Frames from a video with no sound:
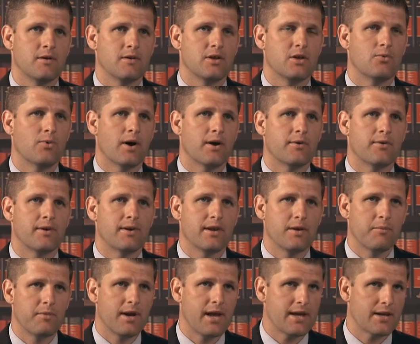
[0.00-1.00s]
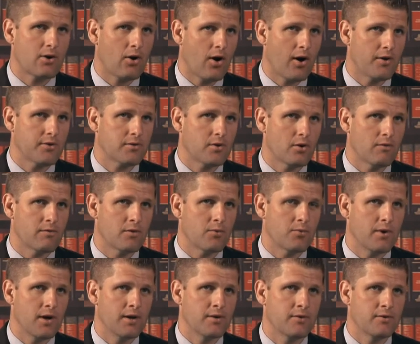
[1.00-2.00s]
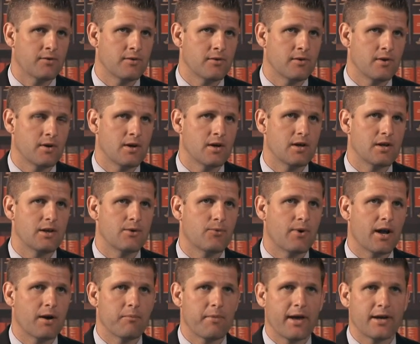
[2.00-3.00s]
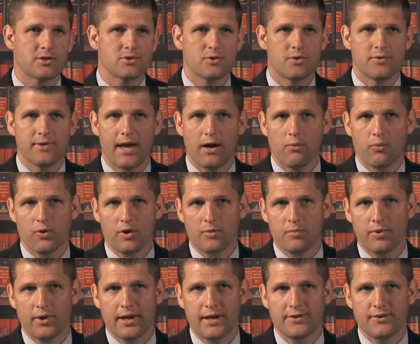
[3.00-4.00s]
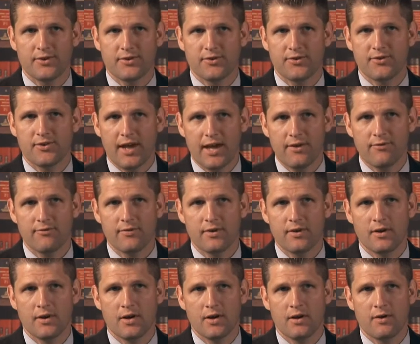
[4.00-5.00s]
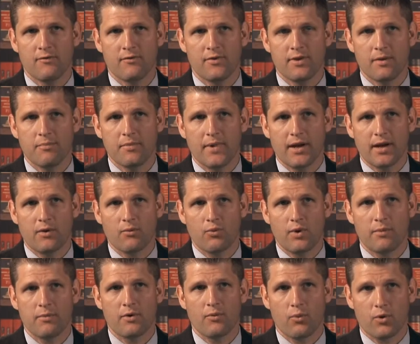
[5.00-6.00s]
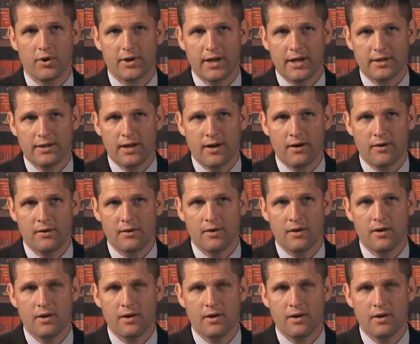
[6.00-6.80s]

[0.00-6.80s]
You want to eliminate cost overruns. You want to make sure that workplace is safe for the men and women working there.